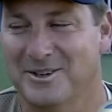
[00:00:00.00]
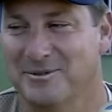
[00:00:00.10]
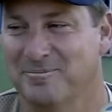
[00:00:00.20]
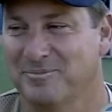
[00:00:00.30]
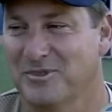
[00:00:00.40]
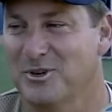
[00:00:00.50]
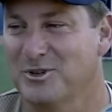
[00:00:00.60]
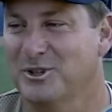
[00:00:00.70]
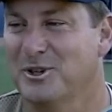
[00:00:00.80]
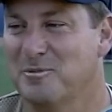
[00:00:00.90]
so
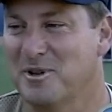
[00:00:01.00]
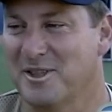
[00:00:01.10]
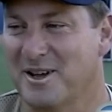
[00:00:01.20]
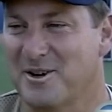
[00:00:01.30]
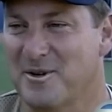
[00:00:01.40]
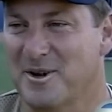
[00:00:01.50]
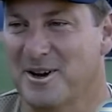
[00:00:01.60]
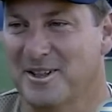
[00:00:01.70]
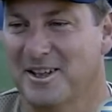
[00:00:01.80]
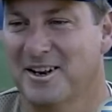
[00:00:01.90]
there's a little bit of that going
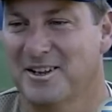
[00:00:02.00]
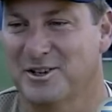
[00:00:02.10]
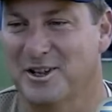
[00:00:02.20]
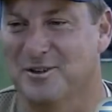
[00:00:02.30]
on, and that's a